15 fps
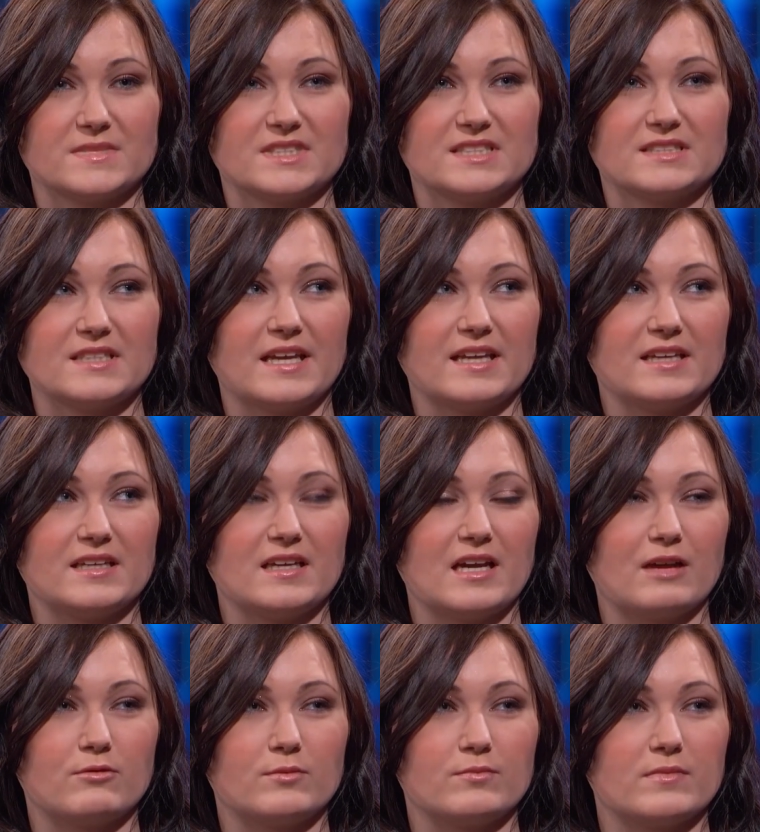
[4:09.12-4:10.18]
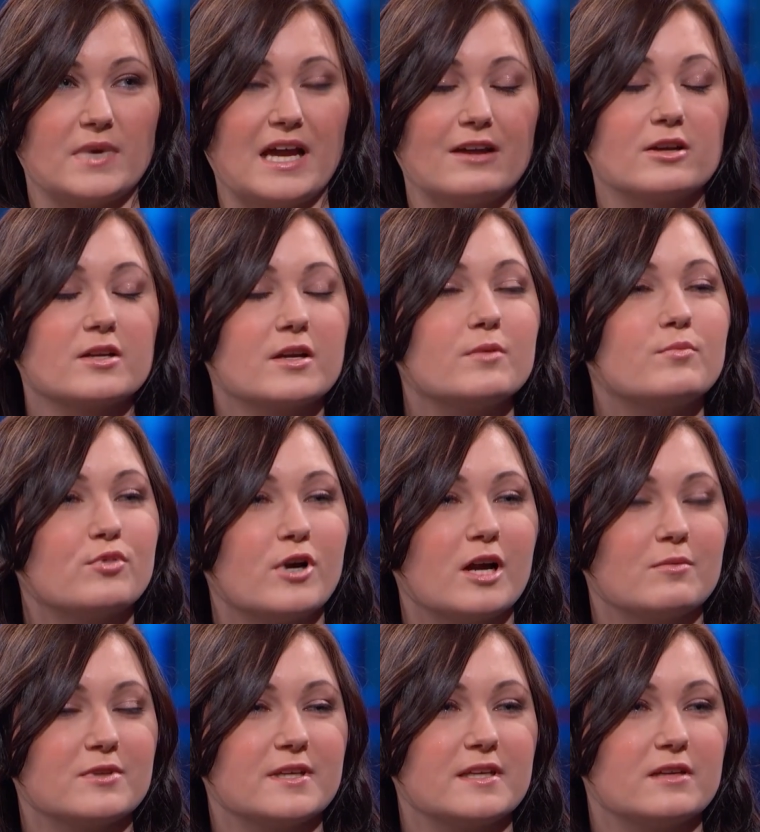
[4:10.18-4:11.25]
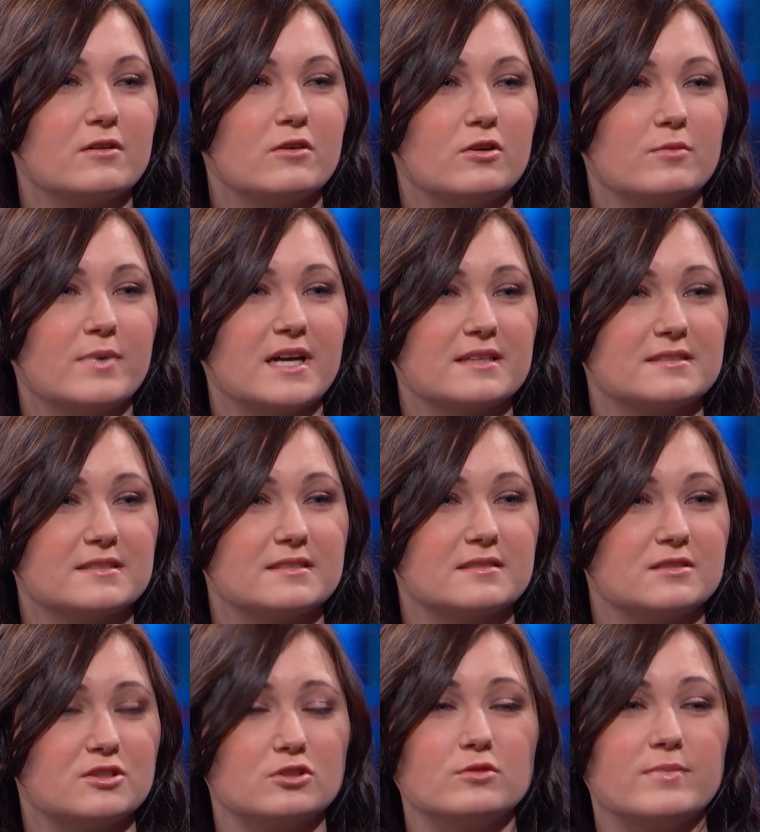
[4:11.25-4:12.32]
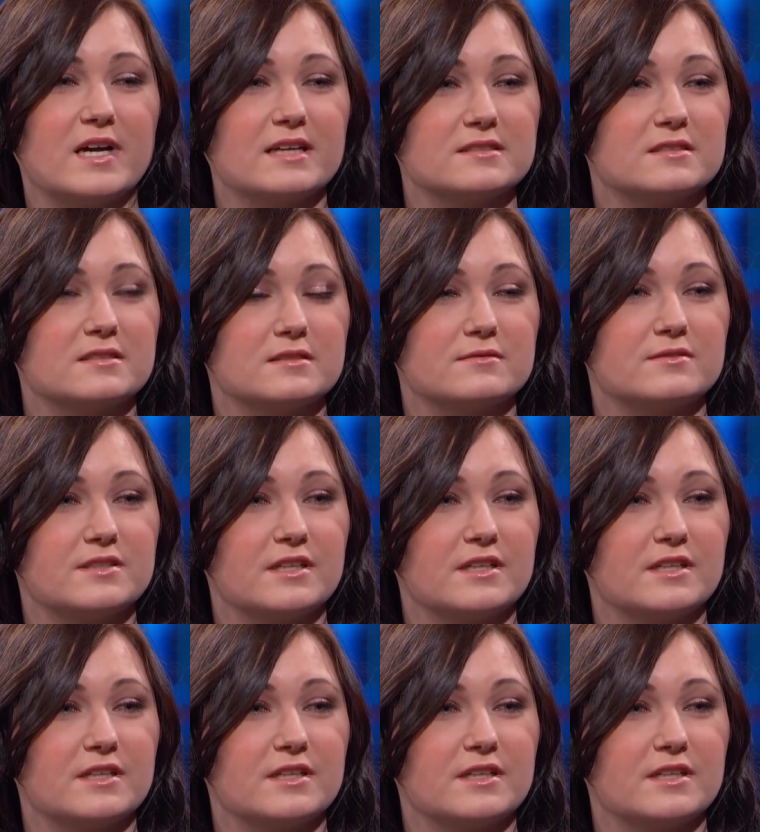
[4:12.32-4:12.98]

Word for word: Say I would, I would probably eat a whole box of, two boxes of